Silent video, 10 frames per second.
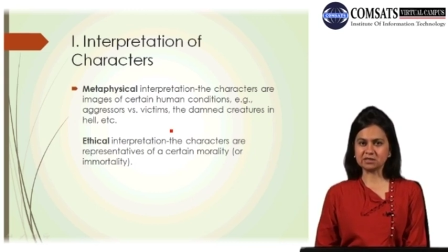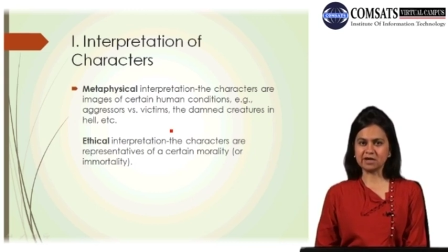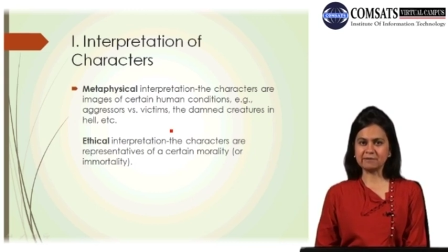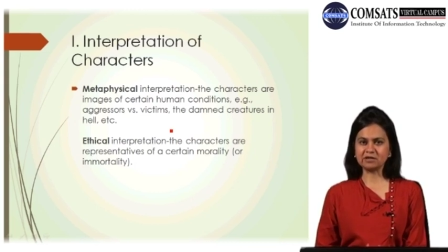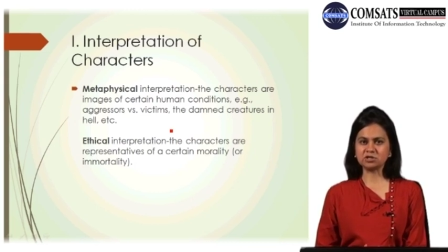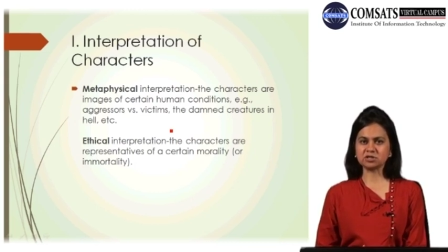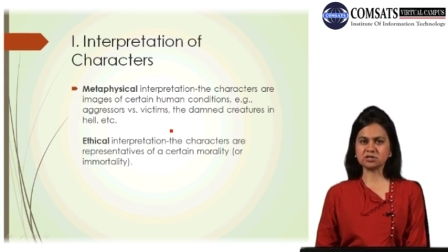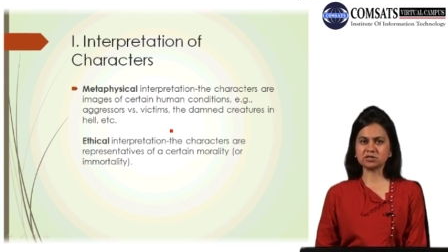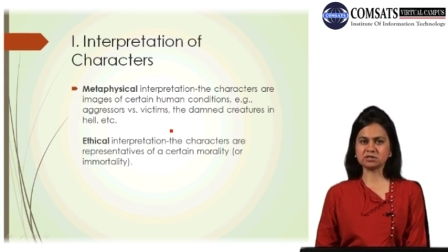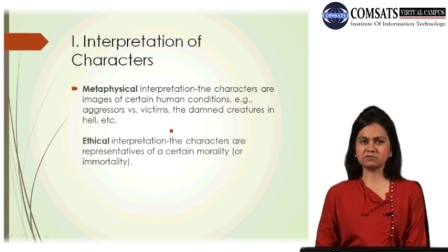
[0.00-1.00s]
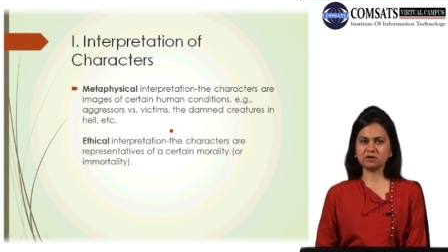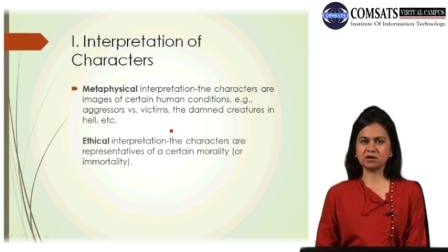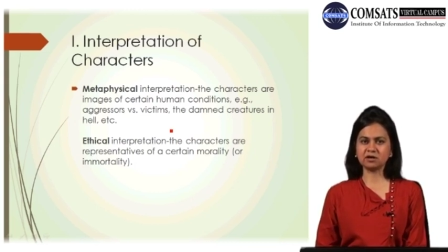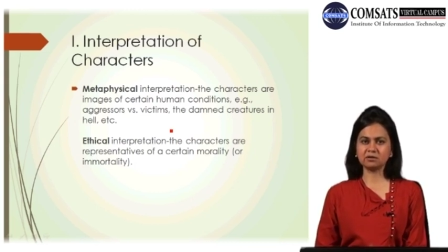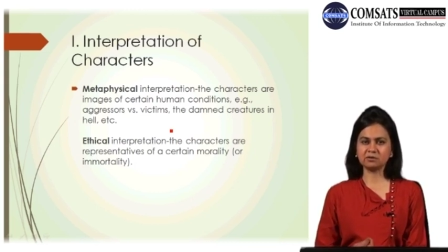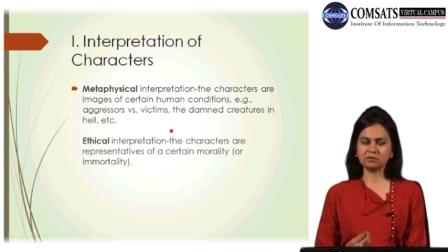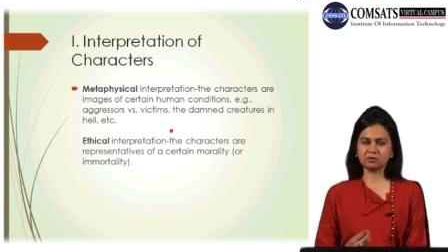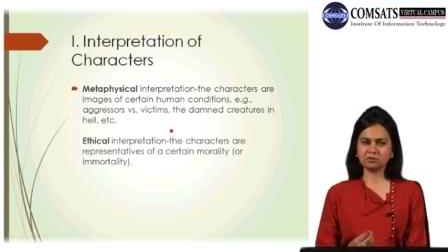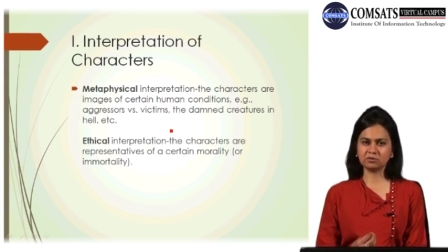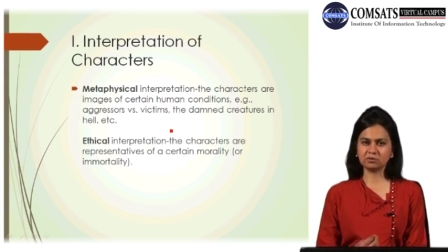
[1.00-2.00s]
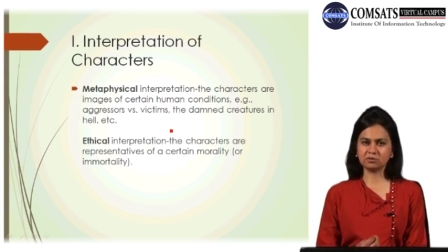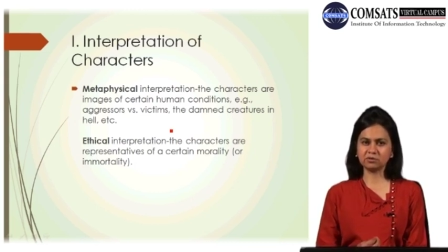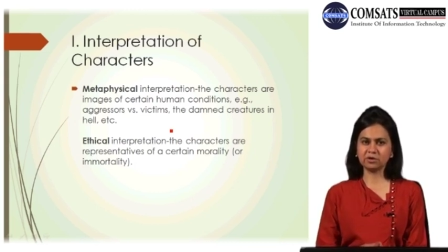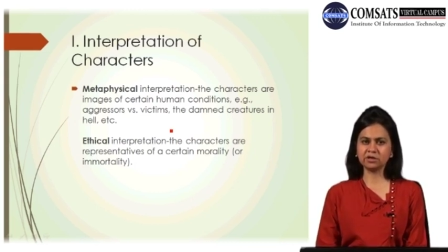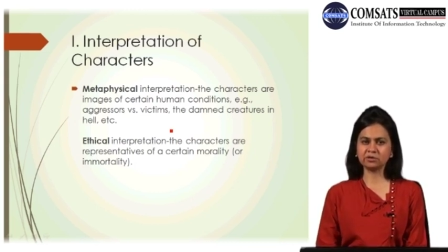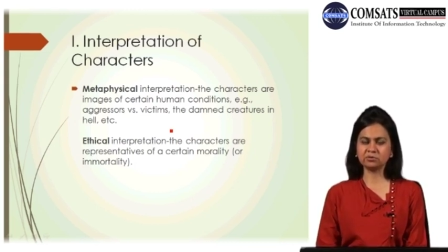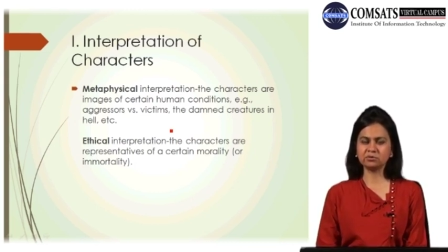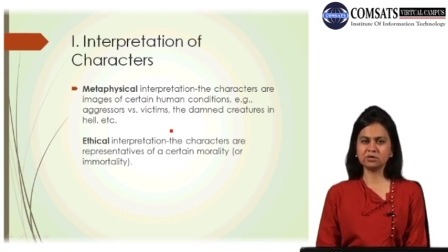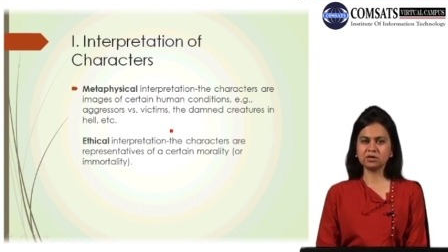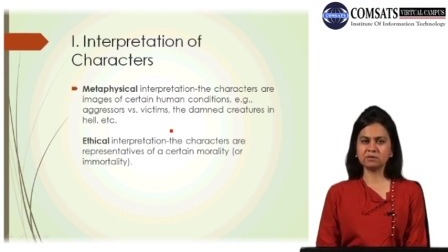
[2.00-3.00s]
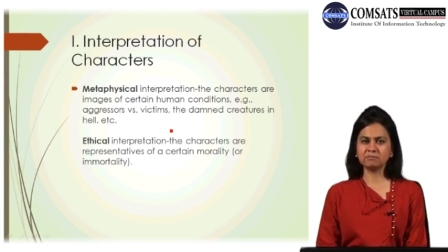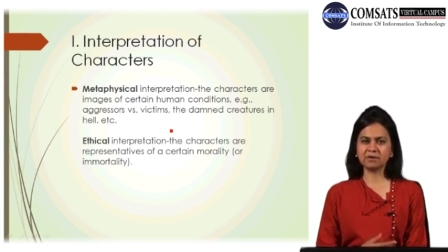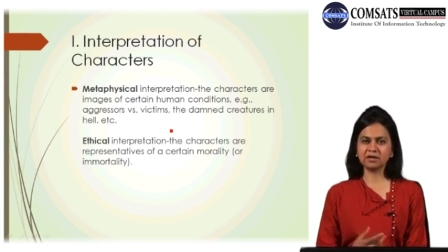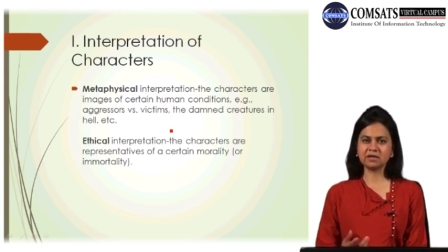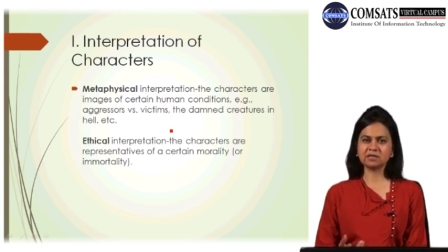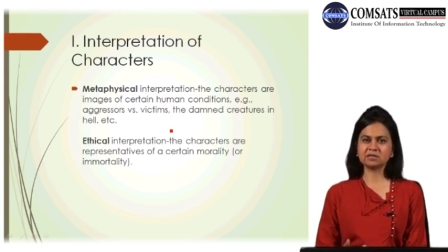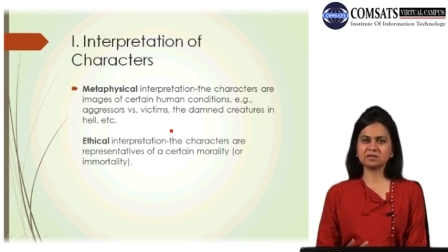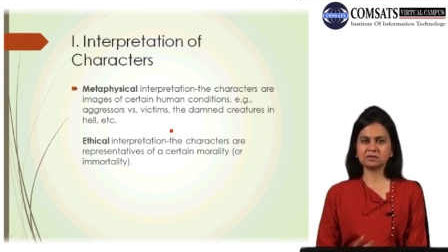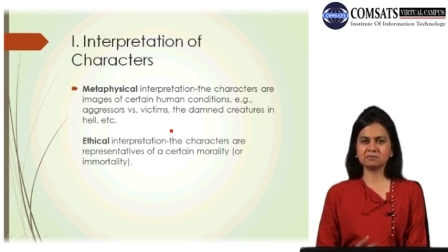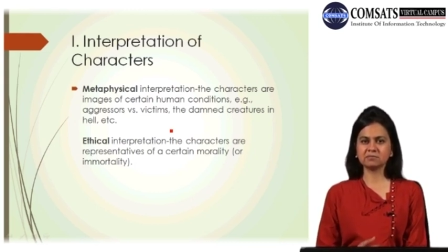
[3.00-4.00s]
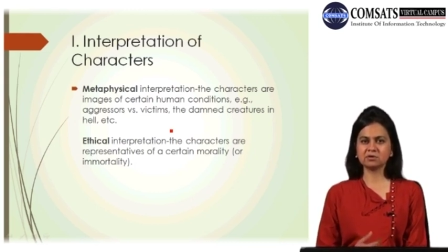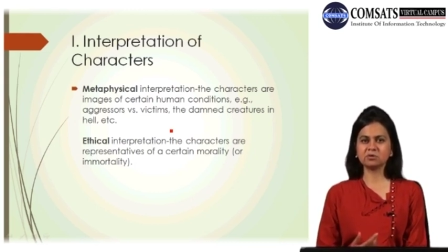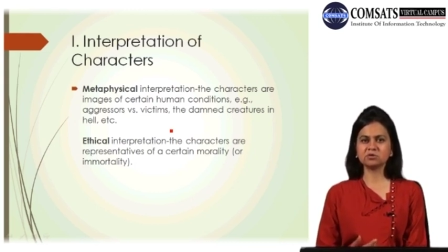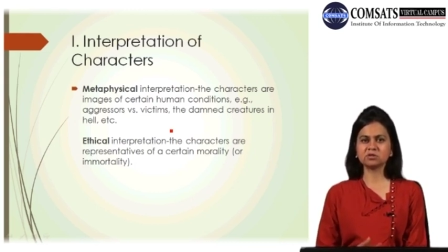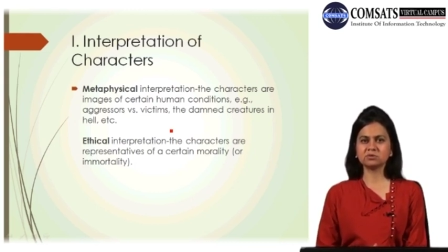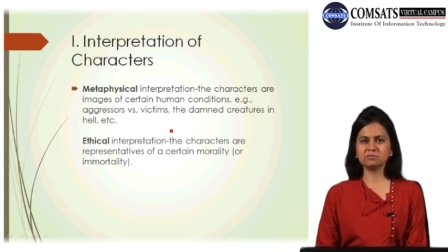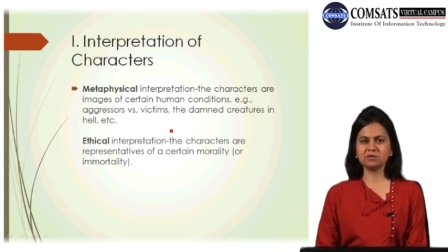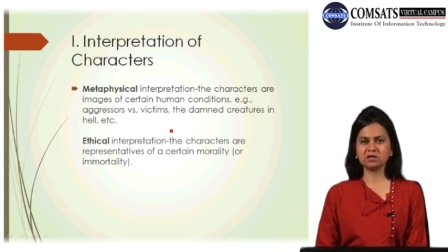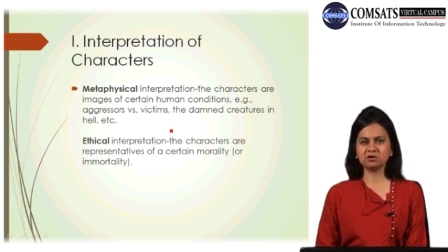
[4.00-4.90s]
The dimensions are going to bring us closer to the